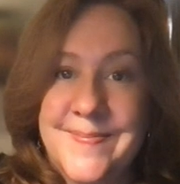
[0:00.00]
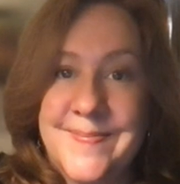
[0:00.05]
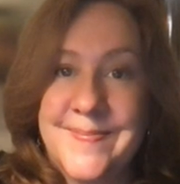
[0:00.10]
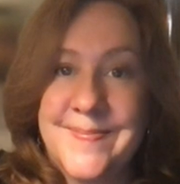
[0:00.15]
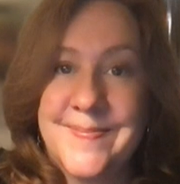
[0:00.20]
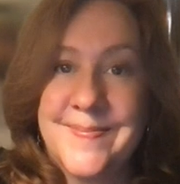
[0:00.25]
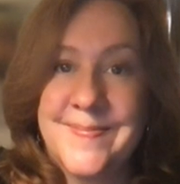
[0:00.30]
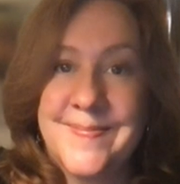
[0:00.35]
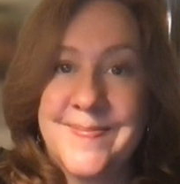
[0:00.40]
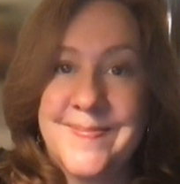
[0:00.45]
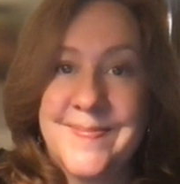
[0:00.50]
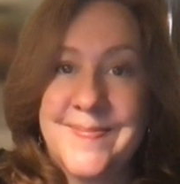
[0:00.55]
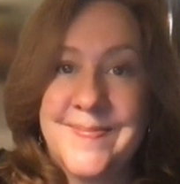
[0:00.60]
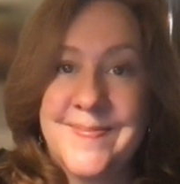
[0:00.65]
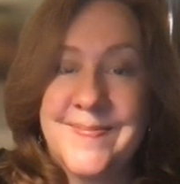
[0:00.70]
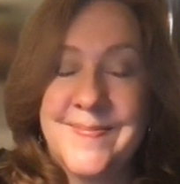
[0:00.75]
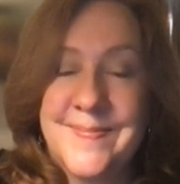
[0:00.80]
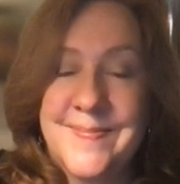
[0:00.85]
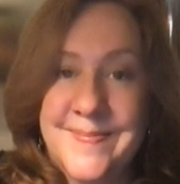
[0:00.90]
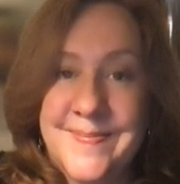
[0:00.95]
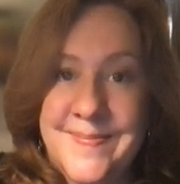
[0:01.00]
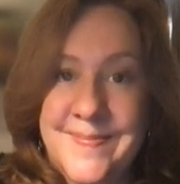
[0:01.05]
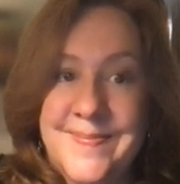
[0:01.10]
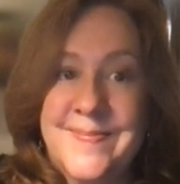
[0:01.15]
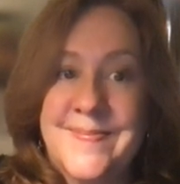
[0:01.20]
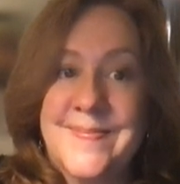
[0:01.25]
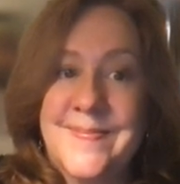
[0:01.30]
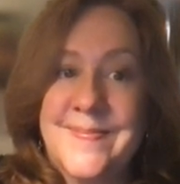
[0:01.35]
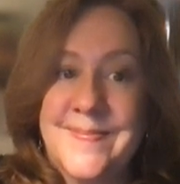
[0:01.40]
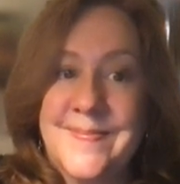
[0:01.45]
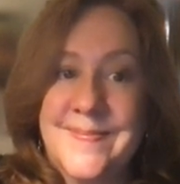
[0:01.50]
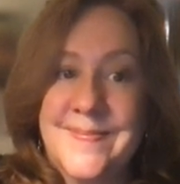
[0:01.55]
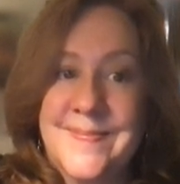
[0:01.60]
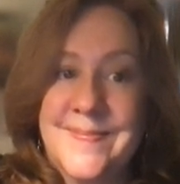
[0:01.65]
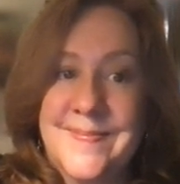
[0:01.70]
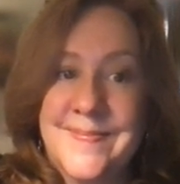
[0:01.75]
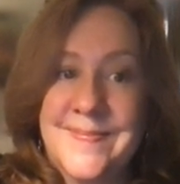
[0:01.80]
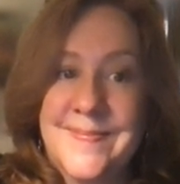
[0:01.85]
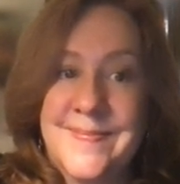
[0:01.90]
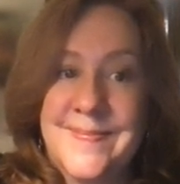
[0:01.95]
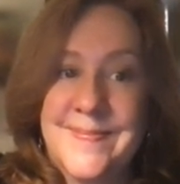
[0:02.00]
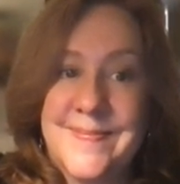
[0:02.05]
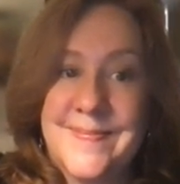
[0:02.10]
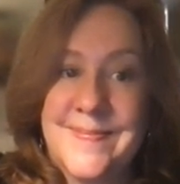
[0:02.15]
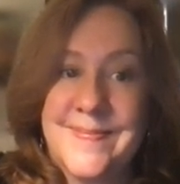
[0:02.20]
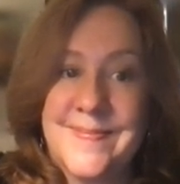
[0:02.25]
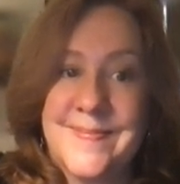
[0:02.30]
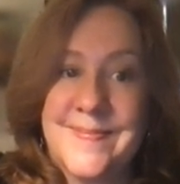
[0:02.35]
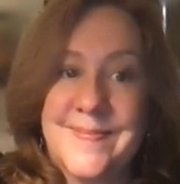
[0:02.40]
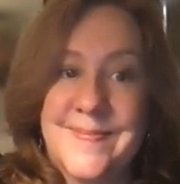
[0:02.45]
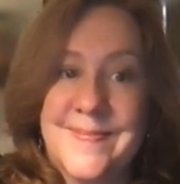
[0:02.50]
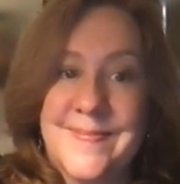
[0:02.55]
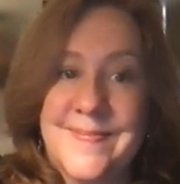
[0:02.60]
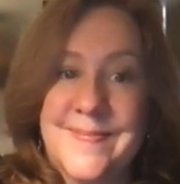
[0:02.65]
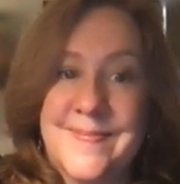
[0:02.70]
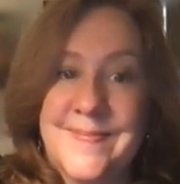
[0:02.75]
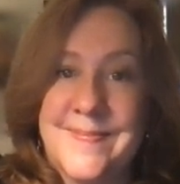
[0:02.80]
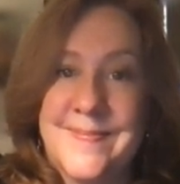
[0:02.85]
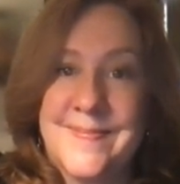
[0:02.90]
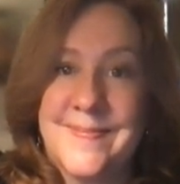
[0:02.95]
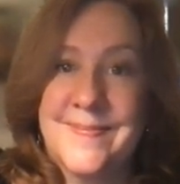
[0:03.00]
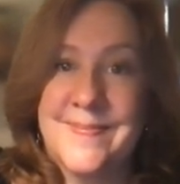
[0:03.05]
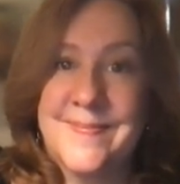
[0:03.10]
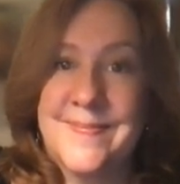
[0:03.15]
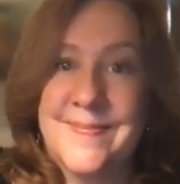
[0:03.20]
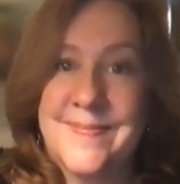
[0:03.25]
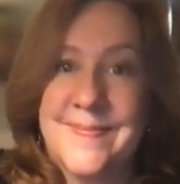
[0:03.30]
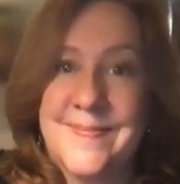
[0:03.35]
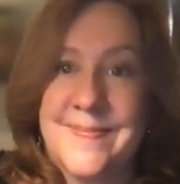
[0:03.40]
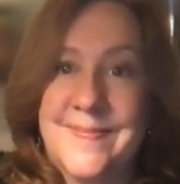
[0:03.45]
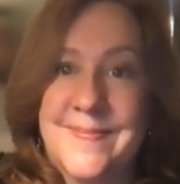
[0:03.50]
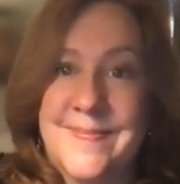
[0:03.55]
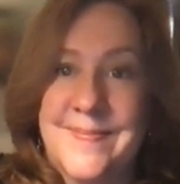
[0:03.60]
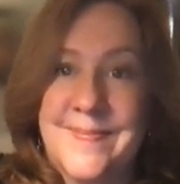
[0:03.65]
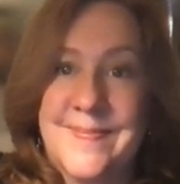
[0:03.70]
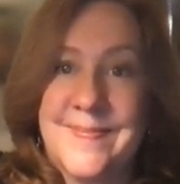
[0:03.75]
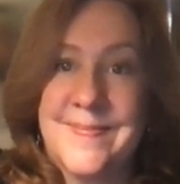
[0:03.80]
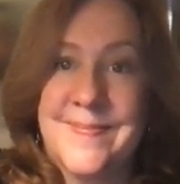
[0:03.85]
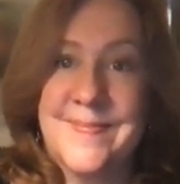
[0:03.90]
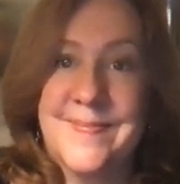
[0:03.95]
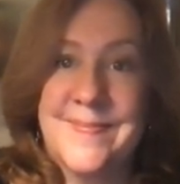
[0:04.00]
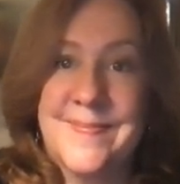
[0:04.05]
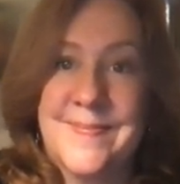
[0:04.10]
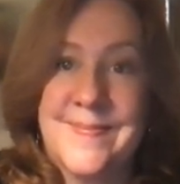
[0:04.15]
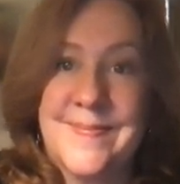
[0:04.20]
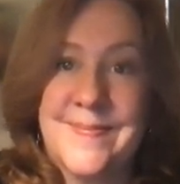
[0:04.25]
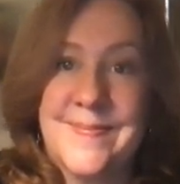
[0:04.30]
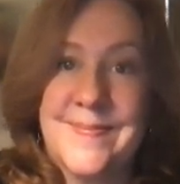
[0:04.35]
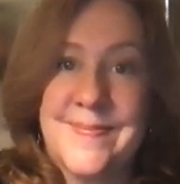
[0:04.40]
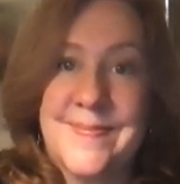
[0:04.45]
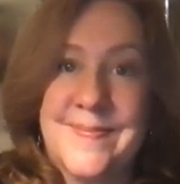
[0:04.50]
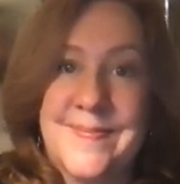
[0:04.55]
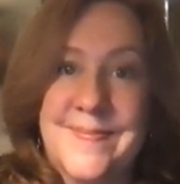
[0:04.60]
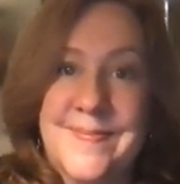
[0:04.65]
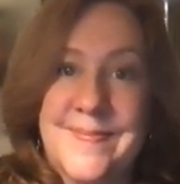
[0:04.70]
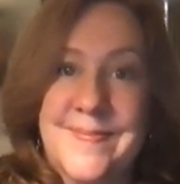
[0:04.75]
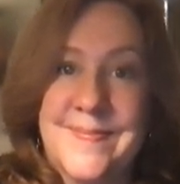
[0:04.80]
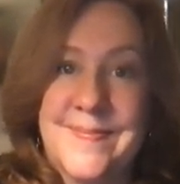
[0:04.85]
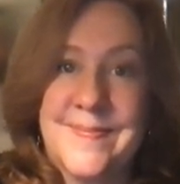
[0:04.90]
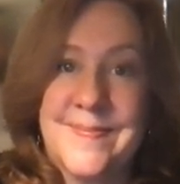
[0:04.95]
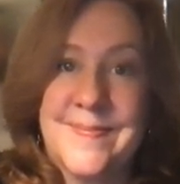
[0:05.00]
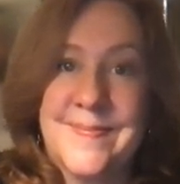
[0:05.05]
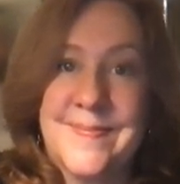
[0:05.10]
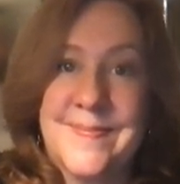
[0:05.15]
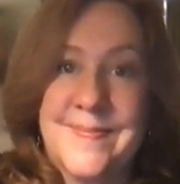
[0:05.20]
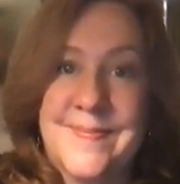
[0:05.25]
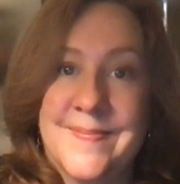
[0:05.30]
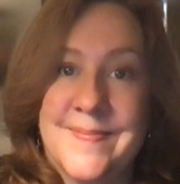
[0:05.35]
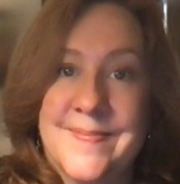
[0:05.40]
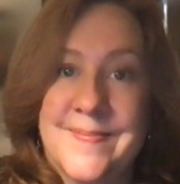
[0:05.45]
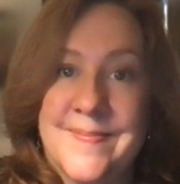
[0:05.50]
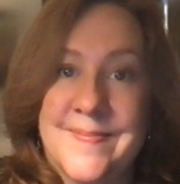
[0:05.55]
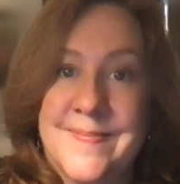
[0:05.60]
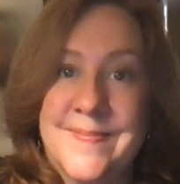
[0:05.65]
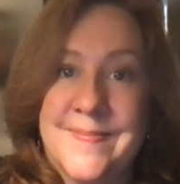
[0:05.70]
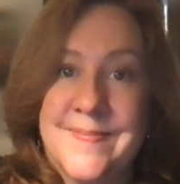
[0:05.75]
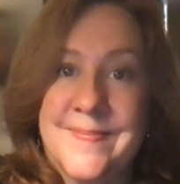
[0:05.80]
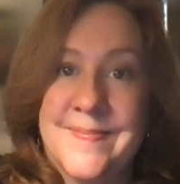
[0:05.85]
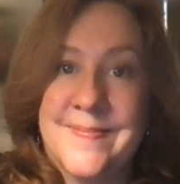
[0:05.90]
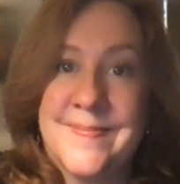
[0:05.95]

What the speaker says: (silent)